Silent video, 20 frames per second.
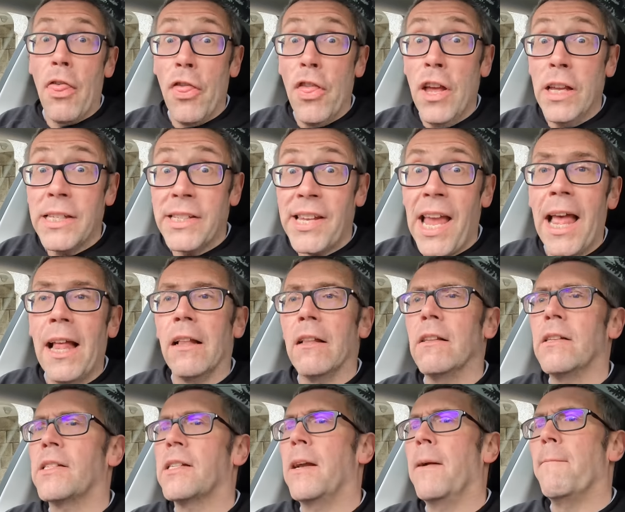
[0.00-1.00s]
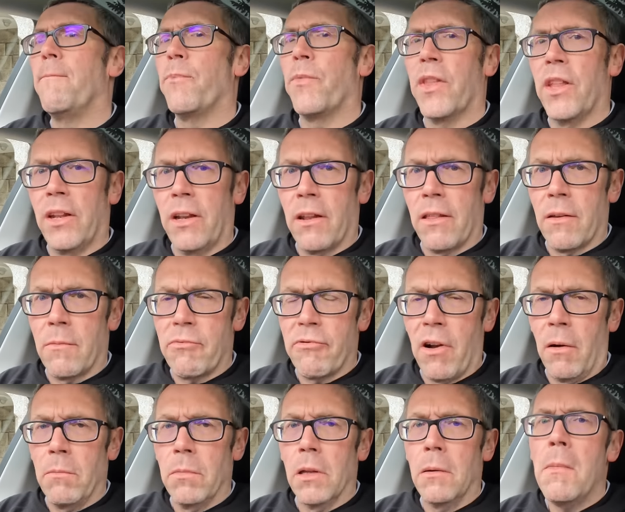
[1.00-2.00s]
the cells that are the
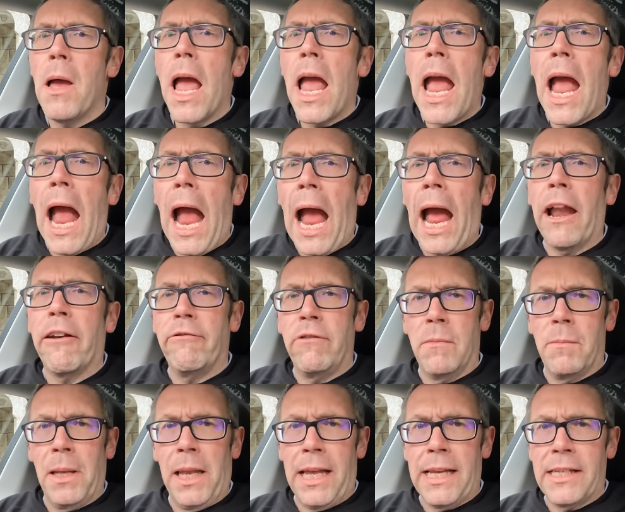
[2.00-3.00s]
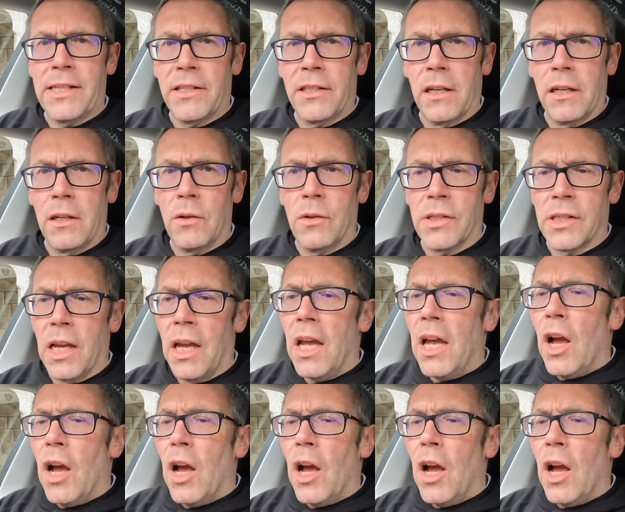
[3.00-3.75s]
problem, and replace those.